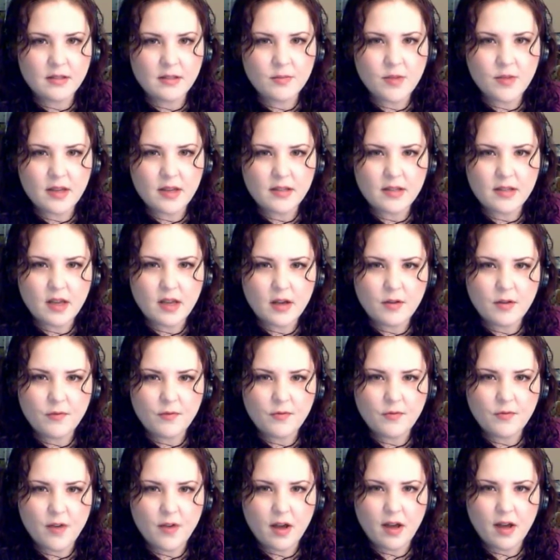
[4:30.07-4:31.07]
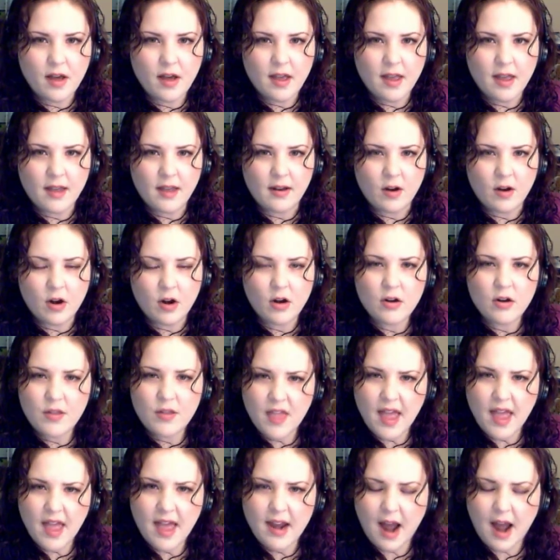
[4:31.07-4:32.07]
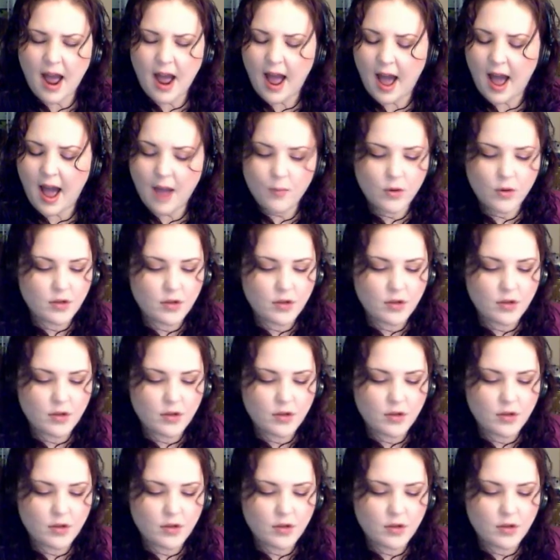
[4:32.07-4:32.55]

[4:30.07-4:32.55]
to myself and heard that, I